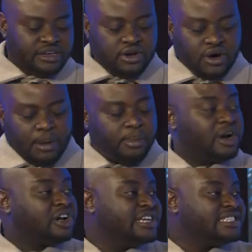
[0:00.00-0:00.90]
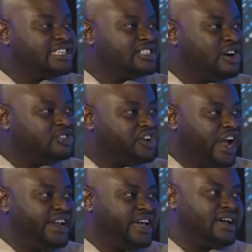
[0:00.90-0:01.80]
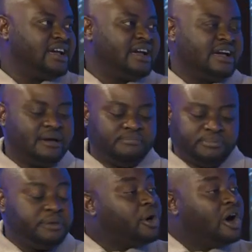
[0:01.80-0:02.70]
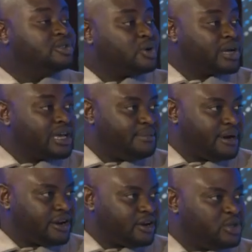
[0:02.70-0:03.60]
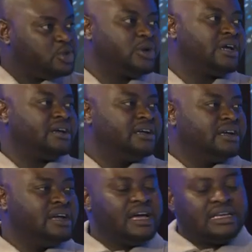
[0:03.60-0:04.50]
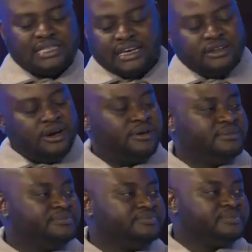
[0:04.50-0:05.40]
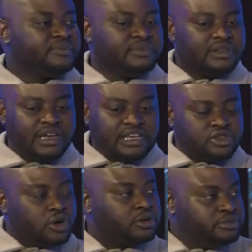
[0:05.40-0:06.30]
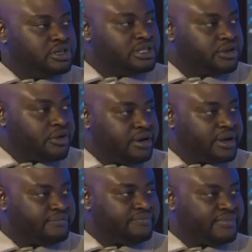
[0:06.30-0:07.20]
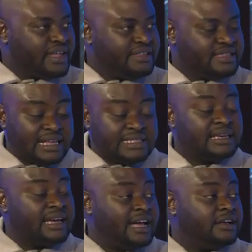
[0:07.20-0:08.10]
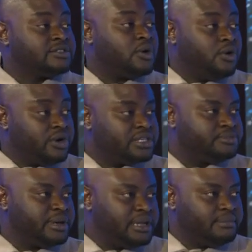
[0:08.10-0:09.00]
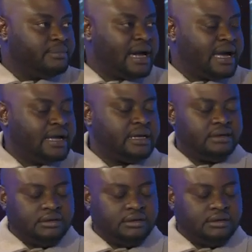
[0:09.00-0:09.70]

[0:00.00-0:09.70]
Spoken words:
Our podcast is not trending. People aren't talking about it on Twitter. It's like, no. Is your community growing? And that has always been my